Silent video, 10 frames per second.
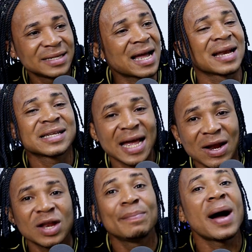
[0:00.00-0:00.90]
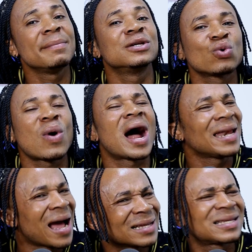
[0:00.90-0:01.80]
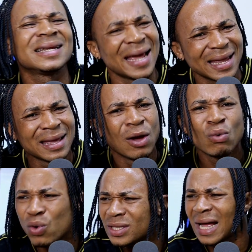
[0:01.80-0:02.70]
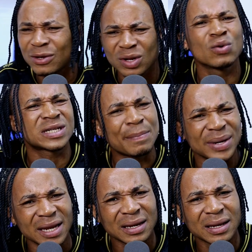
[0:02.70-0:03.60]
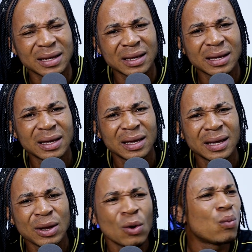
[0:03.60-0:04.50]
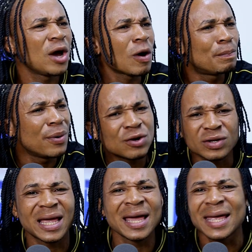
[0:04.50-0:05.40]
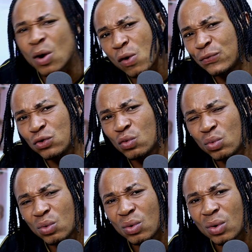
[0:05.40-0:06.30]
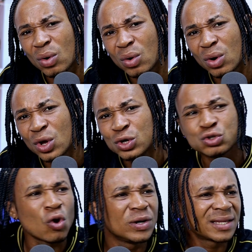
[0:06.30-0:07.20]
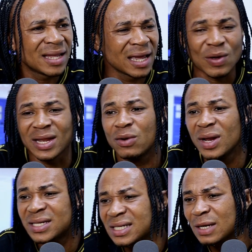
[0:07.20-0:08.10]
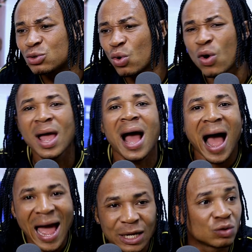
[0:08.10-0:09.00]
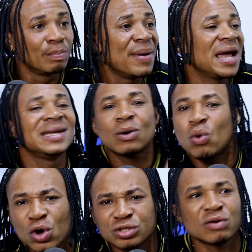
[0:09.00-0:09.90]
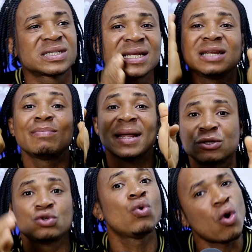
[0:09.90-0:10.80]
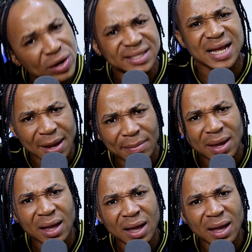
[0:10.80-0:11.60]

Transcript: This kind of sign, how they buy me? So Anna said then, what actually was happening? Were your parents not taking care of you? So they think you're in a relationship, so I should bear the cost of sending money to you all the time.